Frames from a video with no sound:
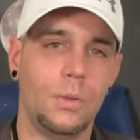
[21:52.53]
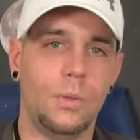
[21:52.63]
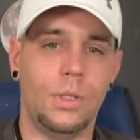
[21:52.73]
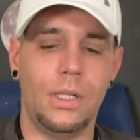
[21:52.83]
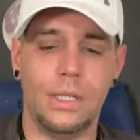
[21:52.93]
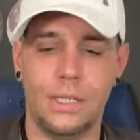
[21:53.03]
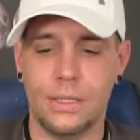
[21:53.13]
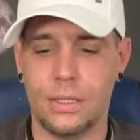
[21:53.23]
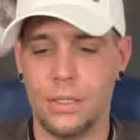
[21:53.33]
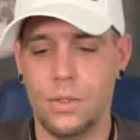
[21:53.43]
What
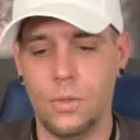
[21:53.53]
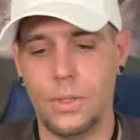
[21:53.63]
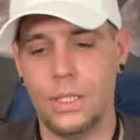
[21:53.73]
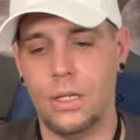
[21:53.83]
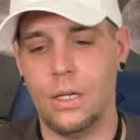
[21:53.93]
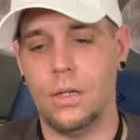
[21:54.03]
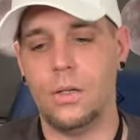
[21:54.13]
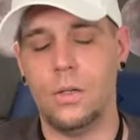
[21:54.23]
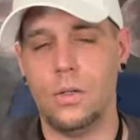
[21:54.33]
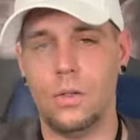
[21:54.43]
is going
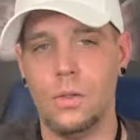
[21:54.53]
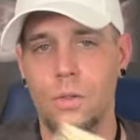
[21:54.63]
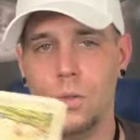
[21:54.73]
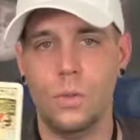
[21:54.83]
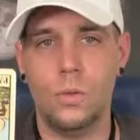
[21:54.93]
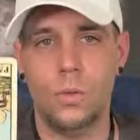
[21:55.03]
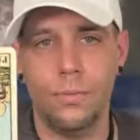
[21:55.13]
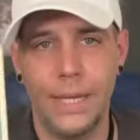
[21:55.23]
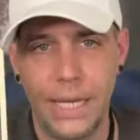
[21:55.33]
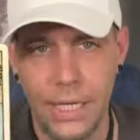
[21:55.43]
on? Ooh,
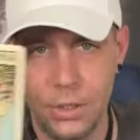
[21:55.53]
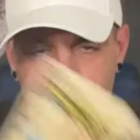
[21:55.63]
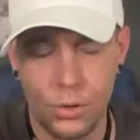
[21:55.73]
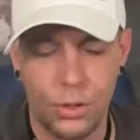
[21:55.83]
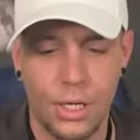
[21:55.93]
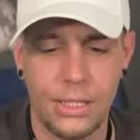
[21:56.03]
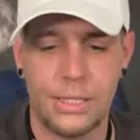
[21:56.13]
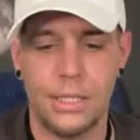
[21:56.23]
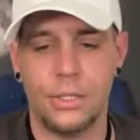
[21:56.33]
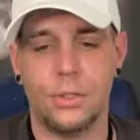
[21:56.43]
major
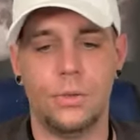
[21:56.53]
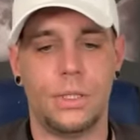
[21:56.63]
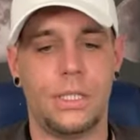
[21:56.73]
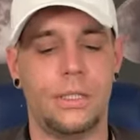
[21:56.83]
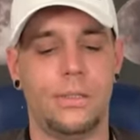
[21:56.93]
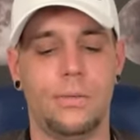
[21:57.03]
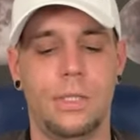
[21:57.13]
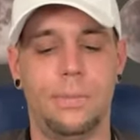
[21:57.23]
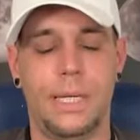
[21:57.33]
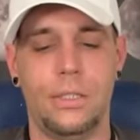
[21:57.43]
trust issues here with
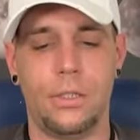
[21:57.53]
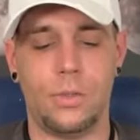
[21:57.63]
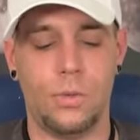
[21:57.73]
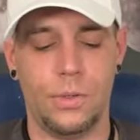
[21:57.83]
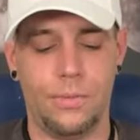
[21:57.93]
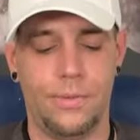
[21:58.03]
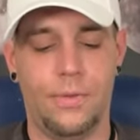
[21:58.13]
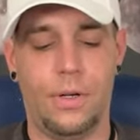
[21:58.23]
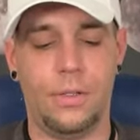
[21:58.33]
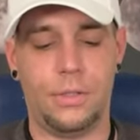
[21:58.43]
the Page of Swords
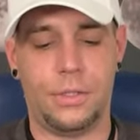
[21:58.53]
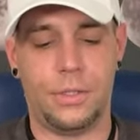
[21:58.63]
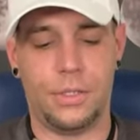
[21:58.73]
reversed.